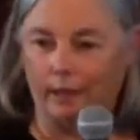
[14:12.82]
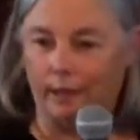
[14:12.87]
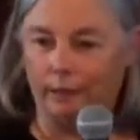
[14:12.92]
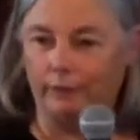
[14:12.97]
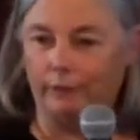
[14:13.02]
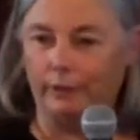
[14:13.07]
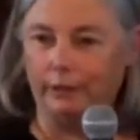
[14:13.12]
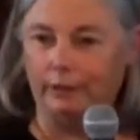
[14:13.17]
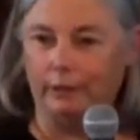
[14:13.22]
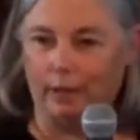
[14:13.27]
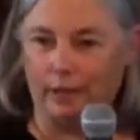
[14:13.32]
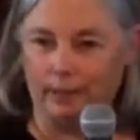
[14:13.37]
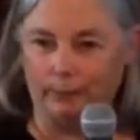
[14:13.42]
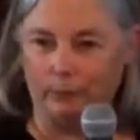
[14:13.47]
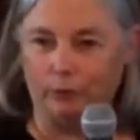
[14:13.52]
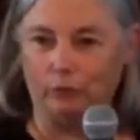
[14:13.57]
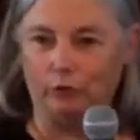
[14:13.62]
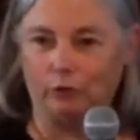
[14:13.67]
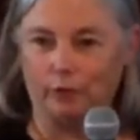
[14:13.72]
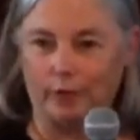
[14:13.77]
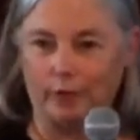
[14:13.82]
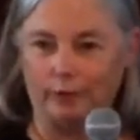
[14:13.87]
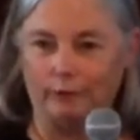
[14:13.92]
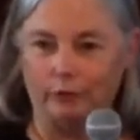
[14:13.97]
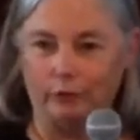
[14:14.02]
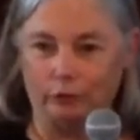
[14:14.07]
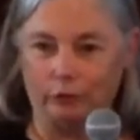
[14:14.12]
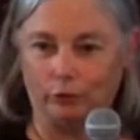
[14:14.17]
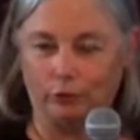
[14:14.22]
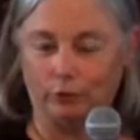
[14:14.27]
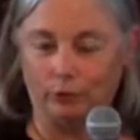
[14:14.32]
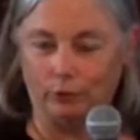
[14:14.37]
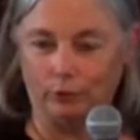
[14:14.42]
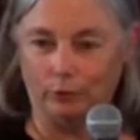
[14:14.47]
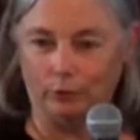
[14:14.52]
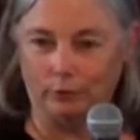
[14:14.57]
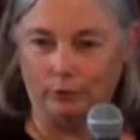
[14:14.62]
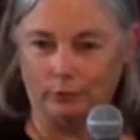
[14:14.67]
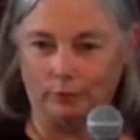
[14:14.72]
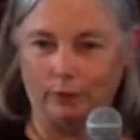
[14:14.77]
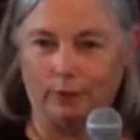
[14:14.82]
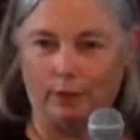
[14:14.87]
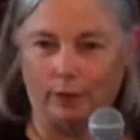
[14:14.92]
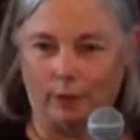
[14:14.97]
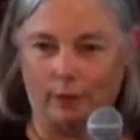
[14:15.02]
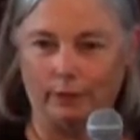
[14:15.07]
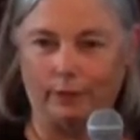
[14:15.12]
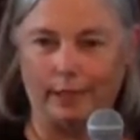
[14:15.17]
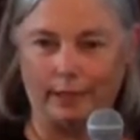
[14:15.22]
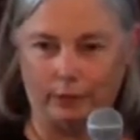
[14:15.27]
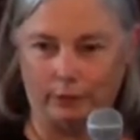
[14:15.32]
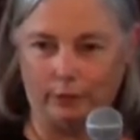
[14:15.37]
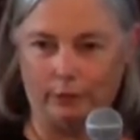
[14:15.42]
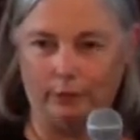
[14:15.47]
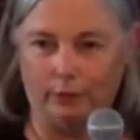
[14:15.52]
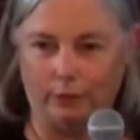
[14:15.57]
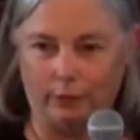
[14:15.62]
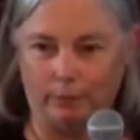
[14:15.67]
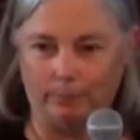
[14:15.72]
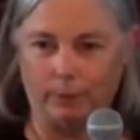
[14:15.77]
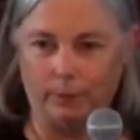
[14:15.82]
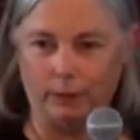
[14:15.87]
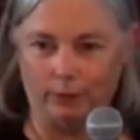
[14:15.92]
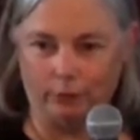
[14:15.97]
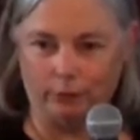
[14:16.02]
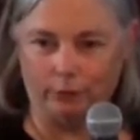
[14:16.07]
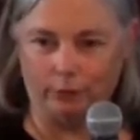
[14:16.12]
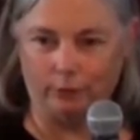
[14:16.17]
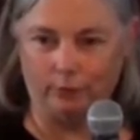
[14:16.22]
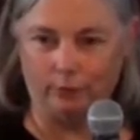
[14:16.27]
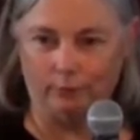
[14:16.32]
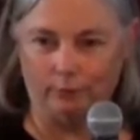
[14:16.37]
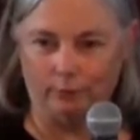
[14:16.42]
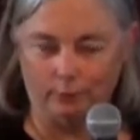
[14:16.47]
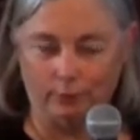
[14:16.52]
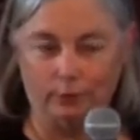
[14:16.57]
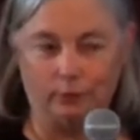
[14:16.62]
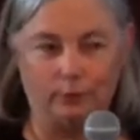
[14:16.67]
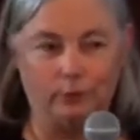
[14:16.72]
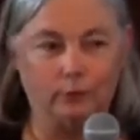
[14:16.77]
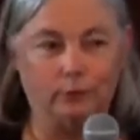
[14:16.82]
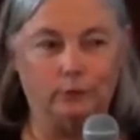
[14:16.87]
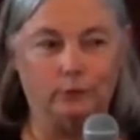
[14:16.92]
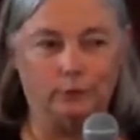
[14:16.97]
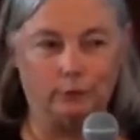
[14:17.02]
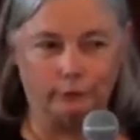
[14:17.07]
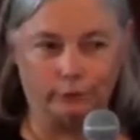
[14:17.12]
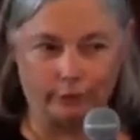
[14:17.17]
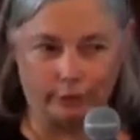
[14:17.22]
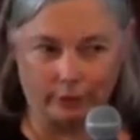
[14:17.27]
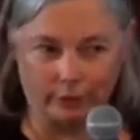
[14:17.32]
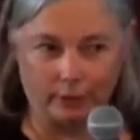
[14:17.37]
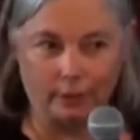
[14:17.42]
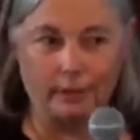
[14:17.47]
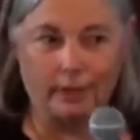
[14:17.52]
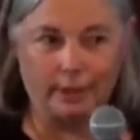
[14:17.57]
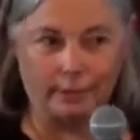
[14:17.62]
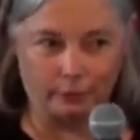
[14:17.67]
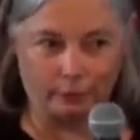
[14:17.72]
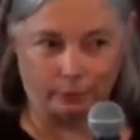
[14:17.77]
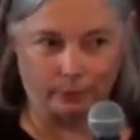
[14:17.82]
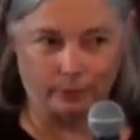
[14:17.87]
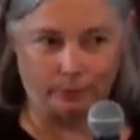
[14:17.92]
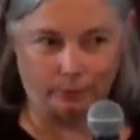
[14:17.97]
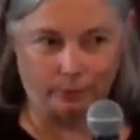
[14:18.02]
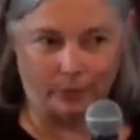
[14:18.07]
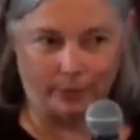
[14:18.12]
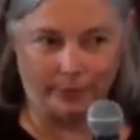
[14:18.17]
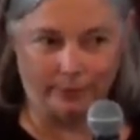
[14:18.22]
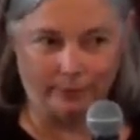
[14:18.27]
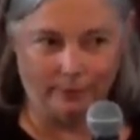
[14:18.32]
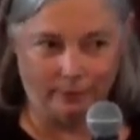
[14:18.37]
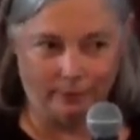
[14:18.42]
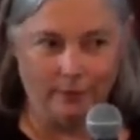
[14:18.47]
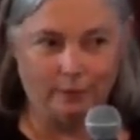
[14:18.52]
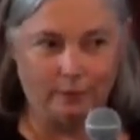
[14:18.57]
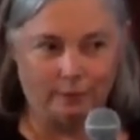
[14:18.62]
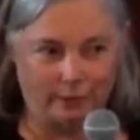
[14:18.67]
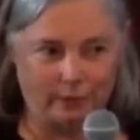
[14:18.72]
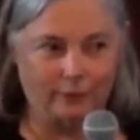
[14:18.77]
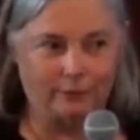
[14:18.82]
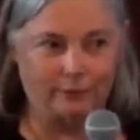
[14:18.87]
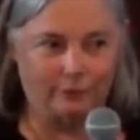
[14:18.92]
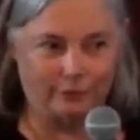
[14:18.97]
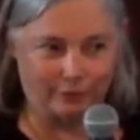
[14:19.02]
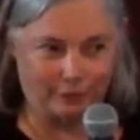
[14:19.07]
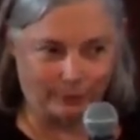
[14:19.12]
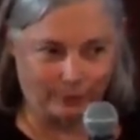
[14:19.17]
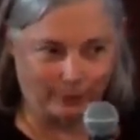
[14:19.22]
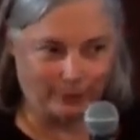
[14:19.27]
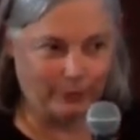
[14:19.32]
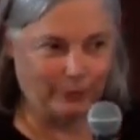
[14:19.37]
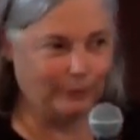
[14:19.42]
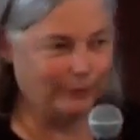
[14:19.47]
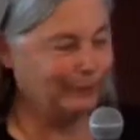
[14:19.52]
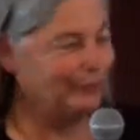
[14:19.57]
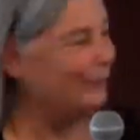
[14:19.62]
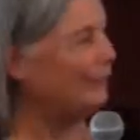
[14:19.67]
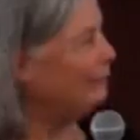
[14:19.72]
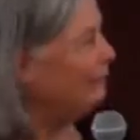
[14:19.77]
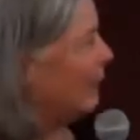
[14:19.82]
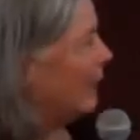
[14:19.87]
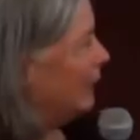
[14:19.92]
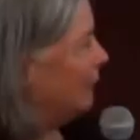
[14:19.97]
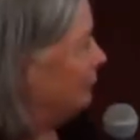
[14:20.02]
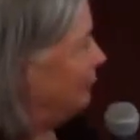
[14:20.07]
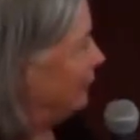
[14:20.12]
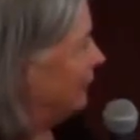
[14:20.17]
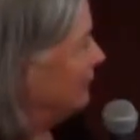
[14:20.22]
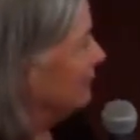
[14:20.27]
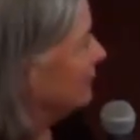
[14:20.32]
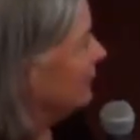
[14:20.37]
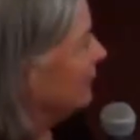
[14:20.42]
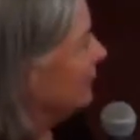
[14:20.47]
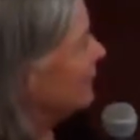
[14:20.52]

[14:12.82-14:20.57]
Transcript: Every dime you save in schools on energy bills, you can use it for the classroom, right? That's the real benefit.